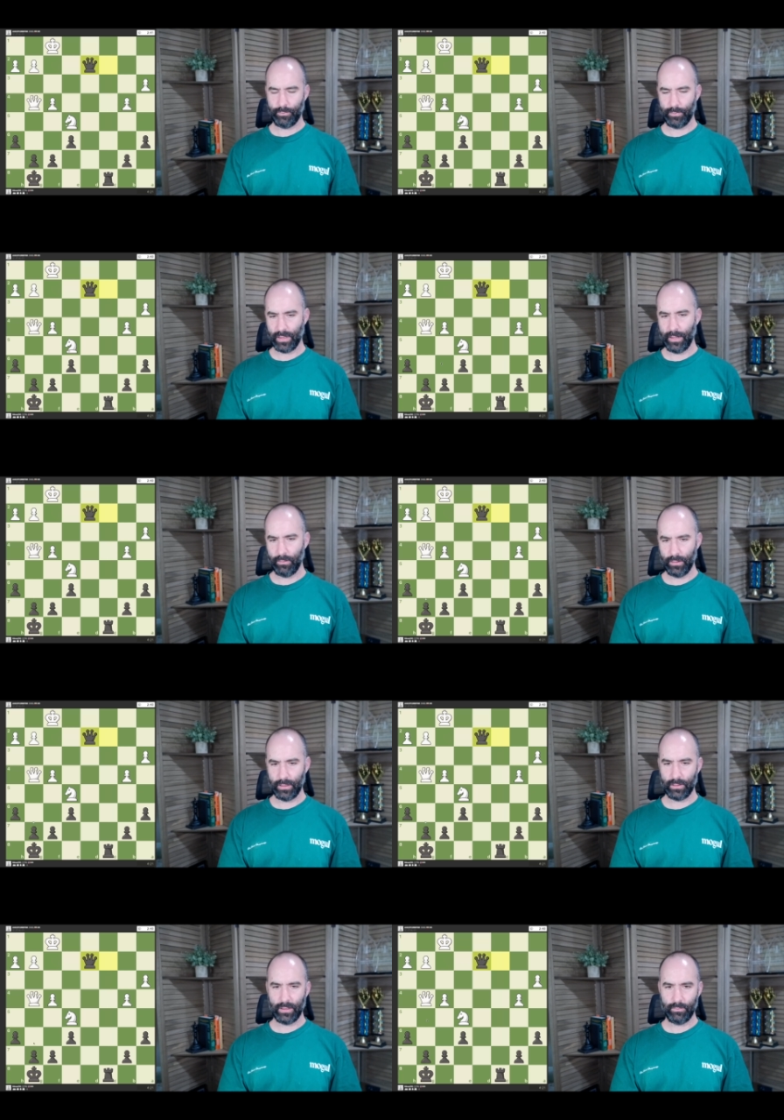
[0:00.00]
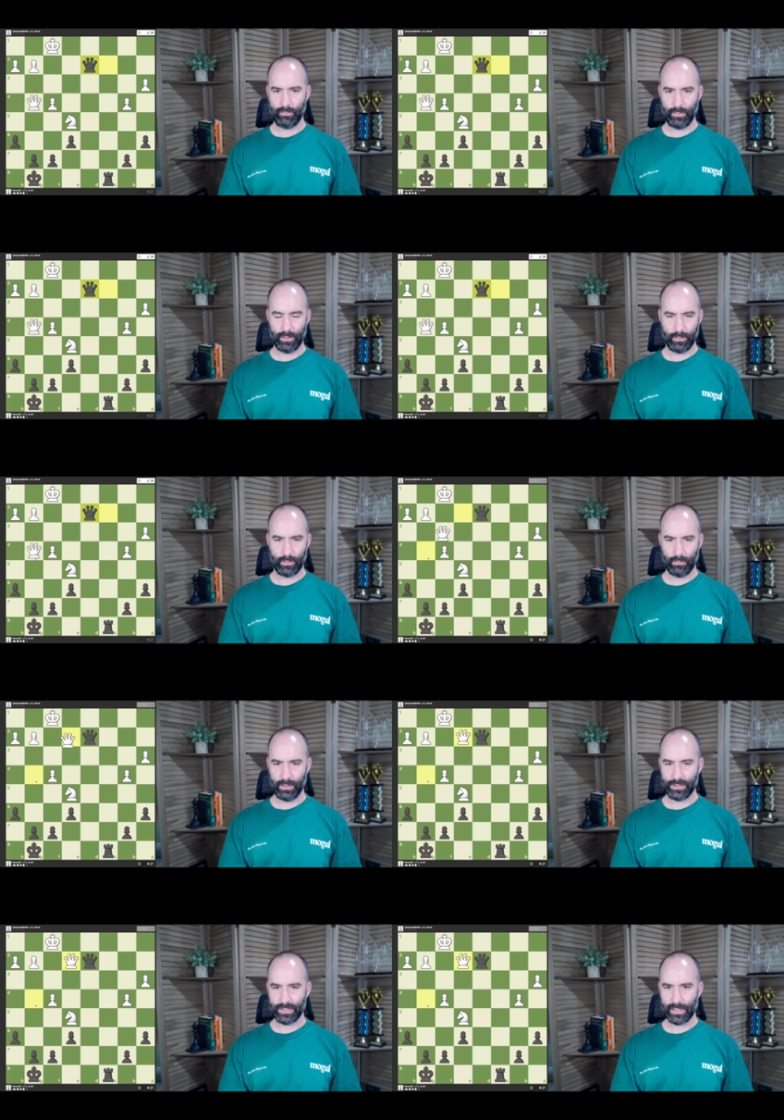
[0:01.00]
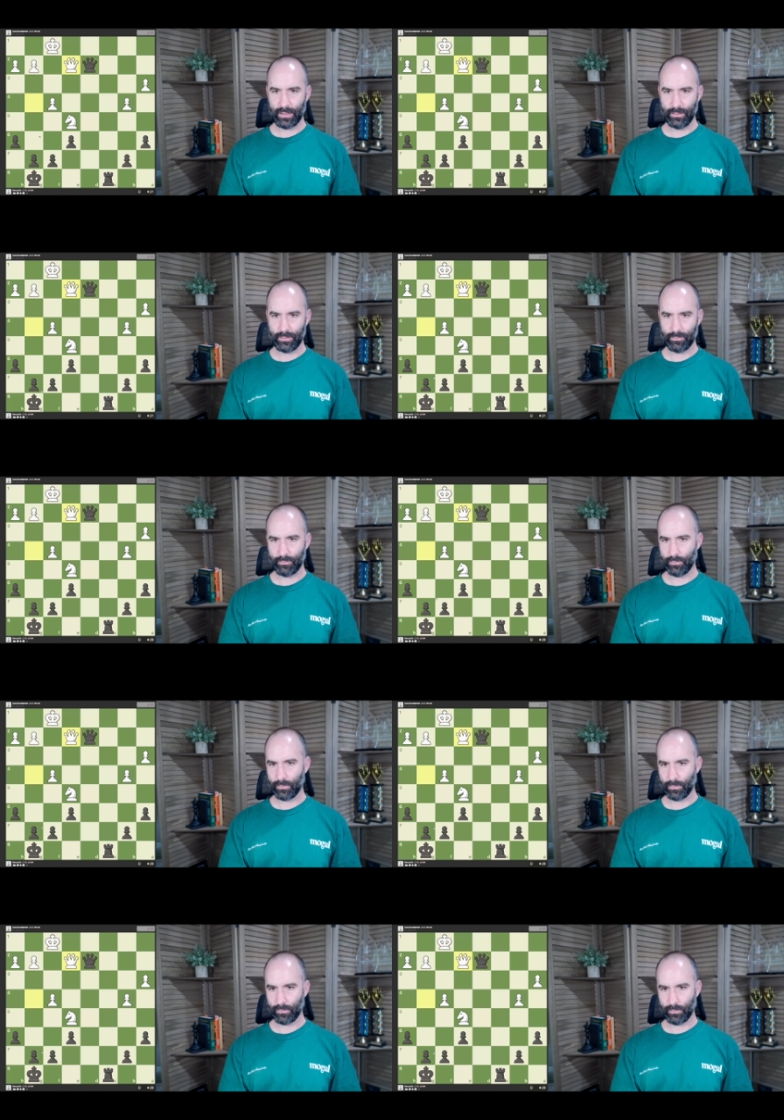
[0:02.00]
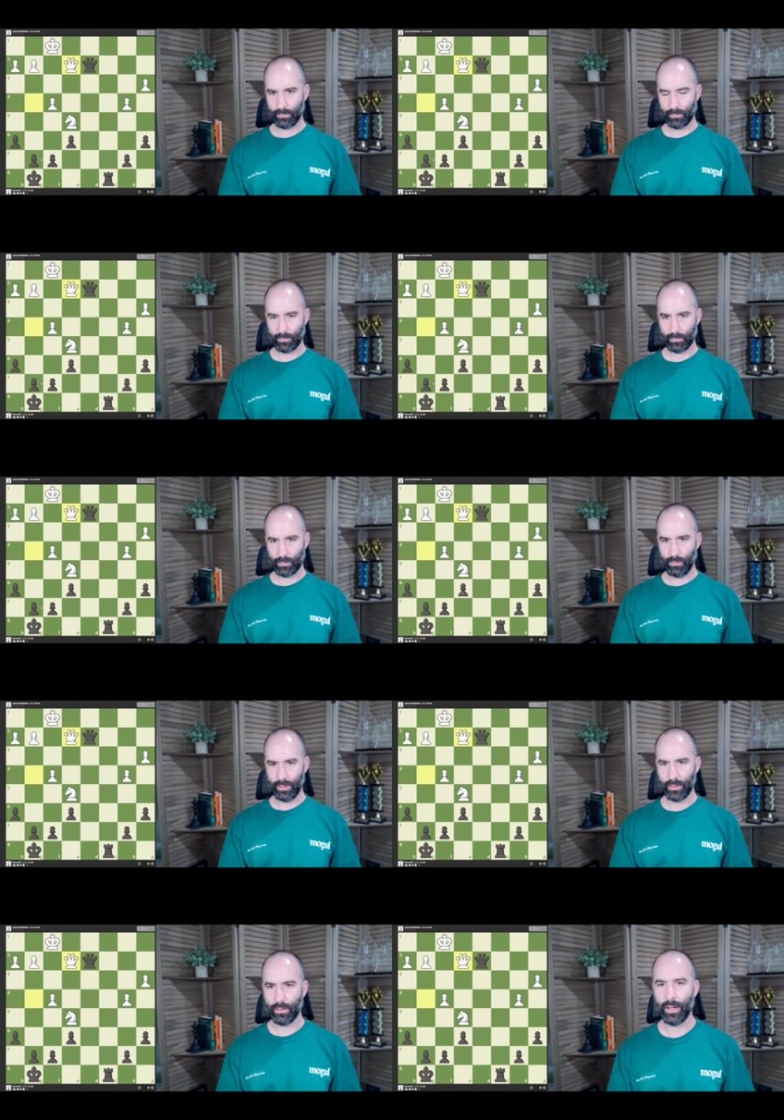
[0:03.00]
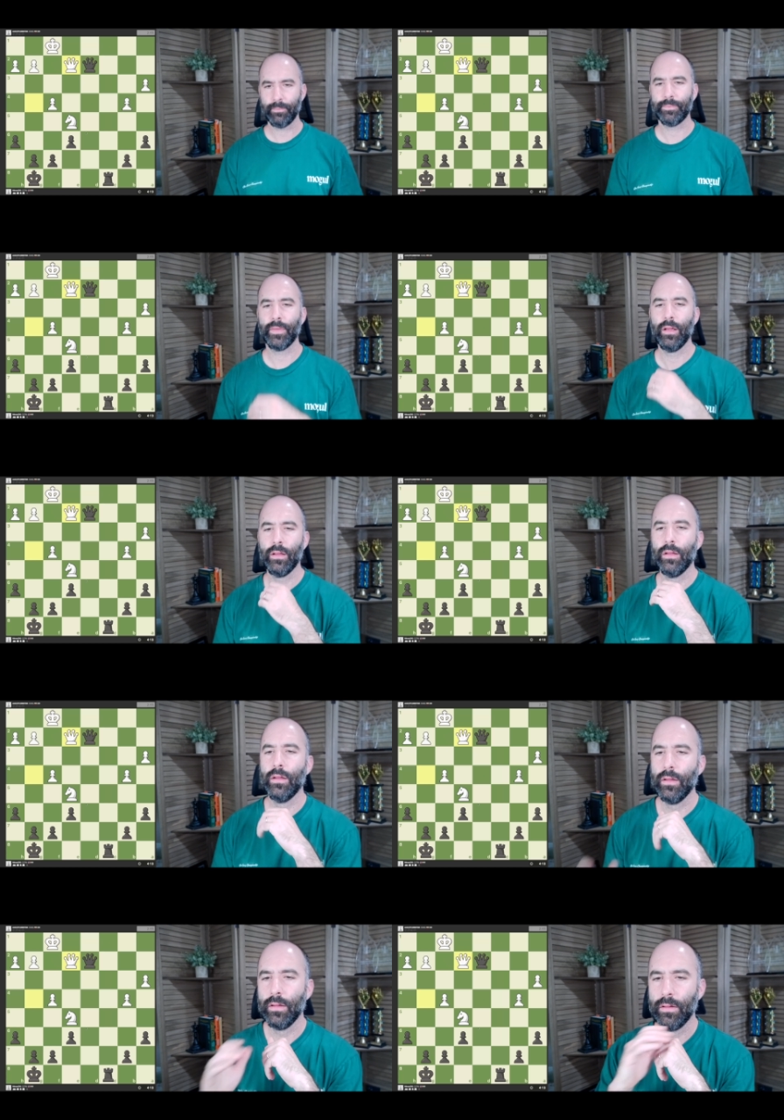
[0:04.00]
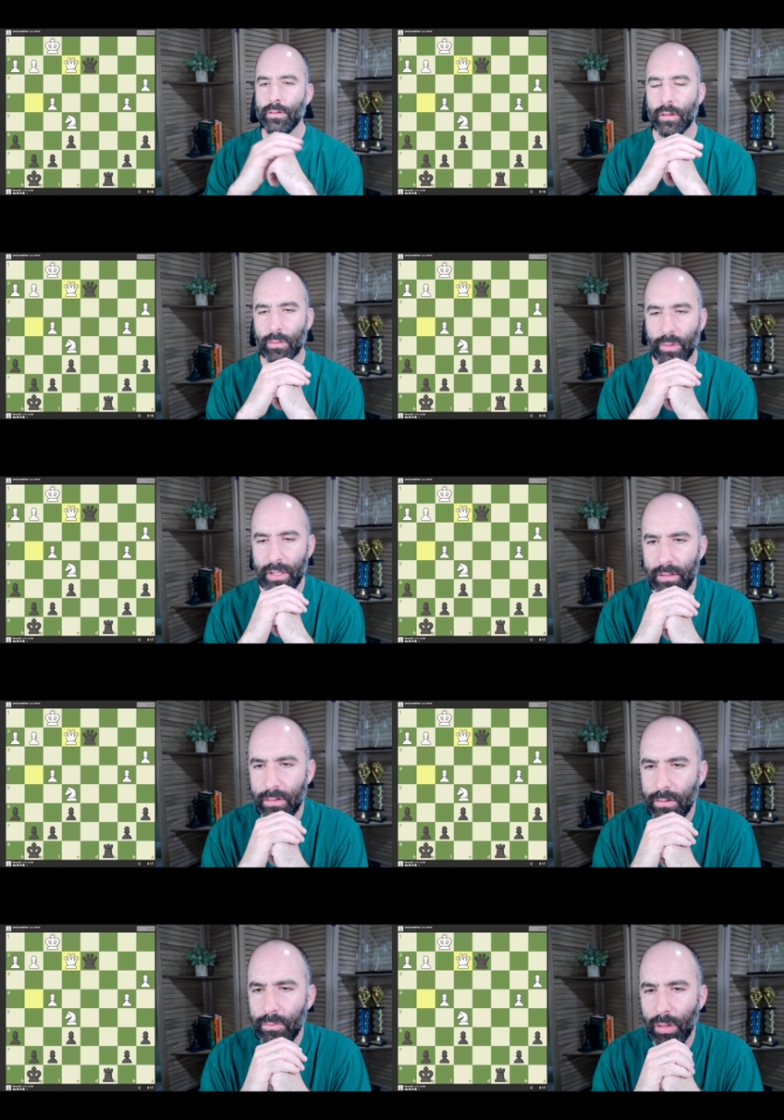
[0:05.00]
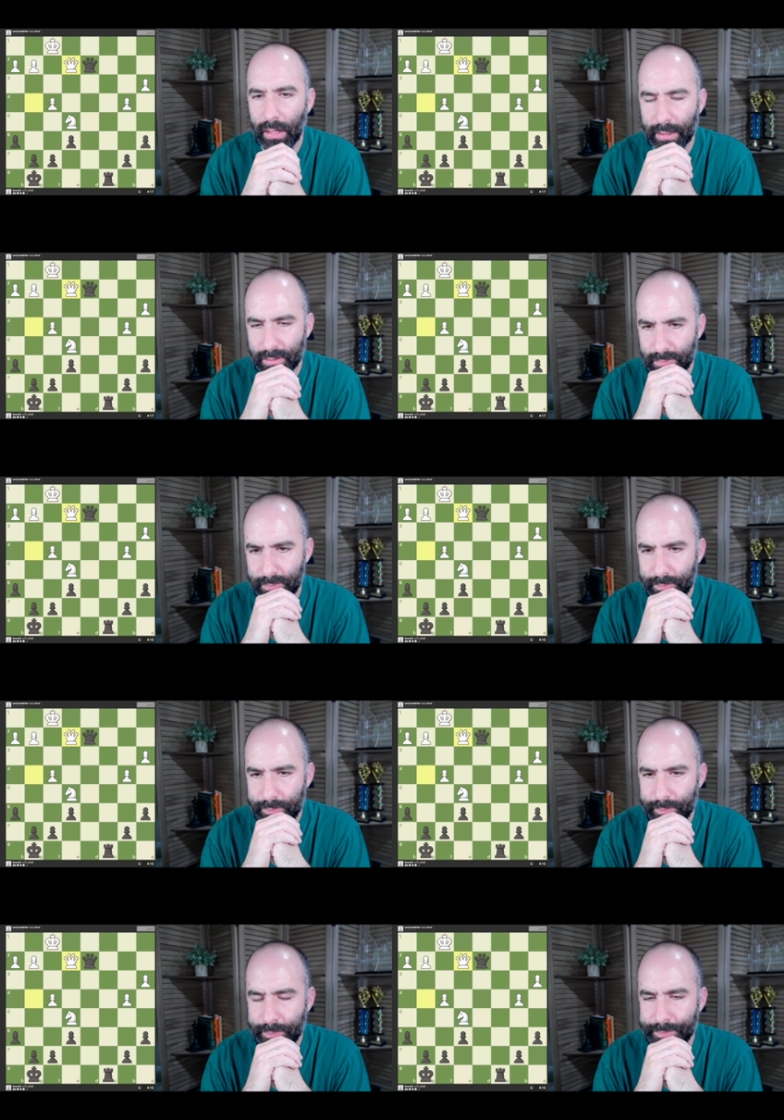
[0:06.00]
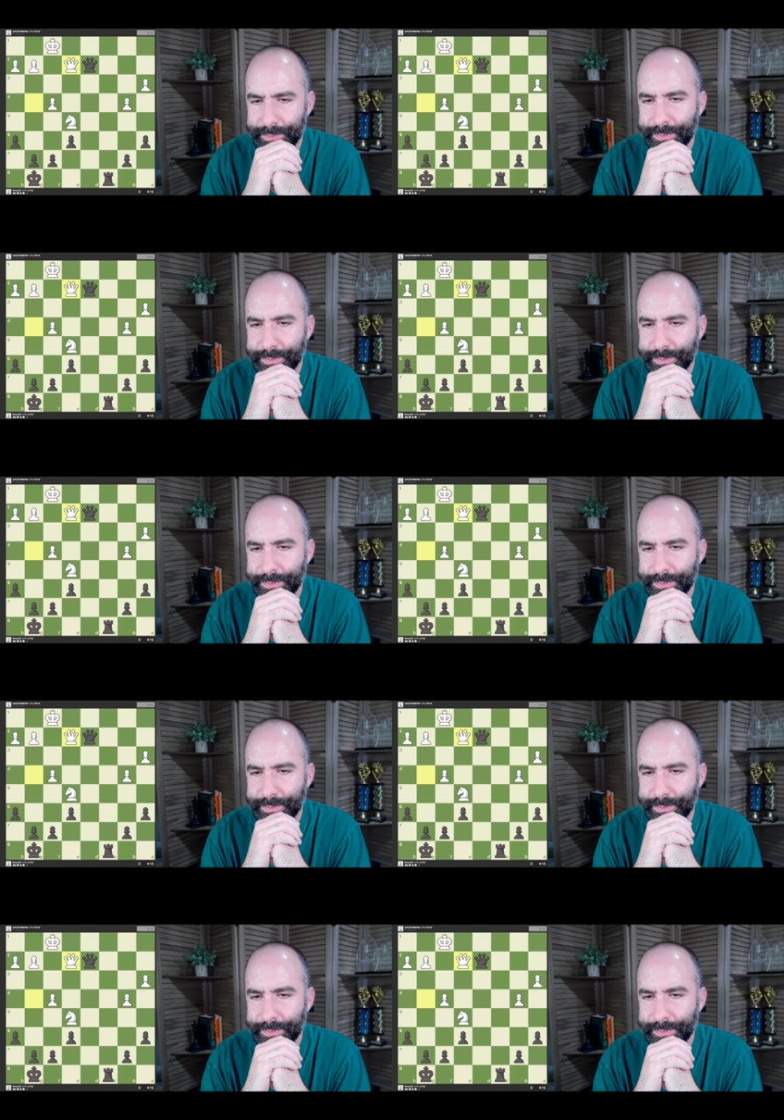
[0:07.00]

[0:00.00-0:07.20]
can't really, their only check is queen. Okay, so queen e2 blocks. Could